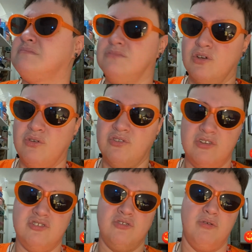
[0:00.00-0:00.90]
Dolls
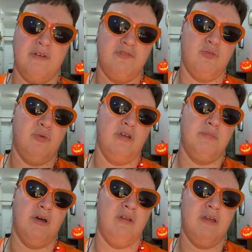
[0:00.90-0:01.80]
that you don't have to worry
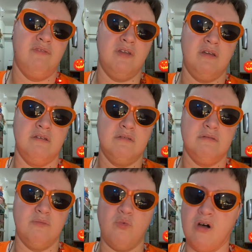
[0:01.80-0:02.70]
about having
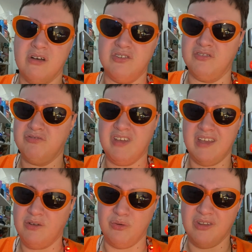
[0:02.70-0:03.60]
wads of
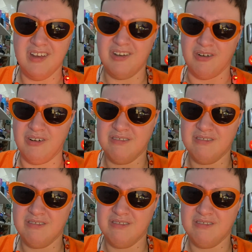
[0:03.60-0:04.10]
tangled hair.